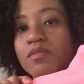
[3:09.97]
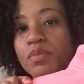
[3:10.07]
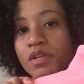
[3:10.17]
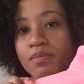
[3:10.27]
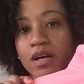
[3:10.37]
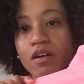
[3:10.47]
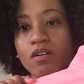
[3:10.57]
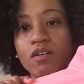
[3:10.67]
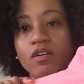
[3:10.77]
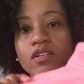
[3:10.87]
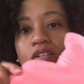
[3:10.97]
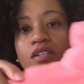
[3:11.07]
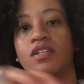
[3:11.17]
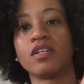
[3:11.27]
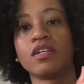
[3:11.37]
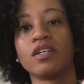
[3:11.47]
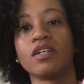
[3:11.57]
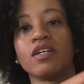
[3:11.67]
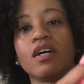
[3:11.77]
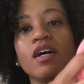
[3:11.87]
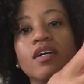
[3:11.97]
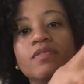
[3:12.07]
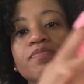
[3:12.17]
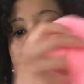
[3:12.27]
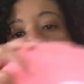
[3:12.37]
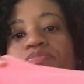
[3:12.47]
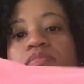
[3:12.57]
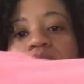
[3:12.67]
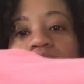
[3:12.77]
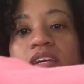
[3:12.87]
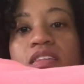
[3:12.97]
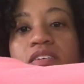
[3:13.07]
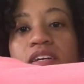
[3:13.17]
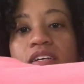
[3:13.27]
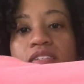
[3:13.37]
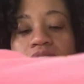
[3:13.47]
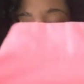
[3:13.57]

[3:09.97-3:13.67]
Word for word: put in my haul um, the other day.